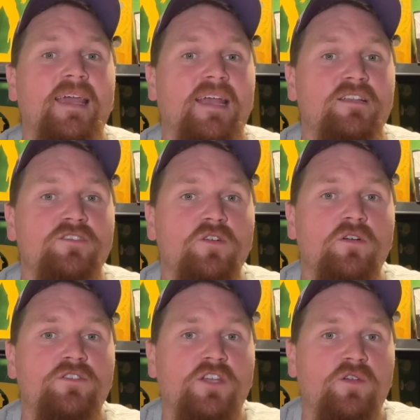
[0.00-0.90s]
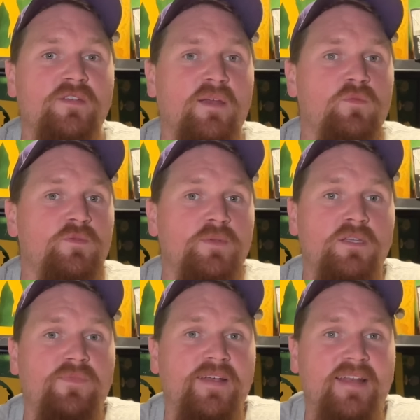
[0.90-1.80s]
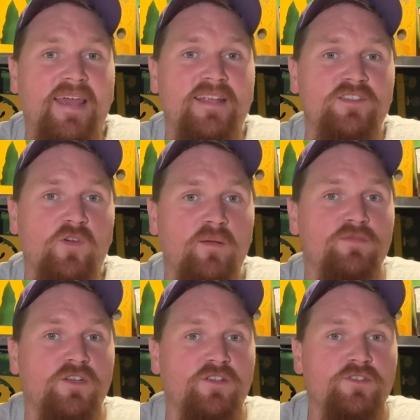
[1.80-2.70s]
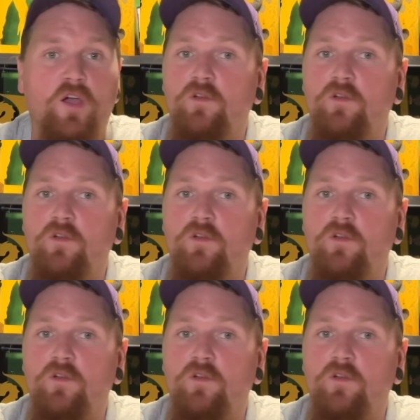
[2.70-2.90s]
It is not associated with specific land types such as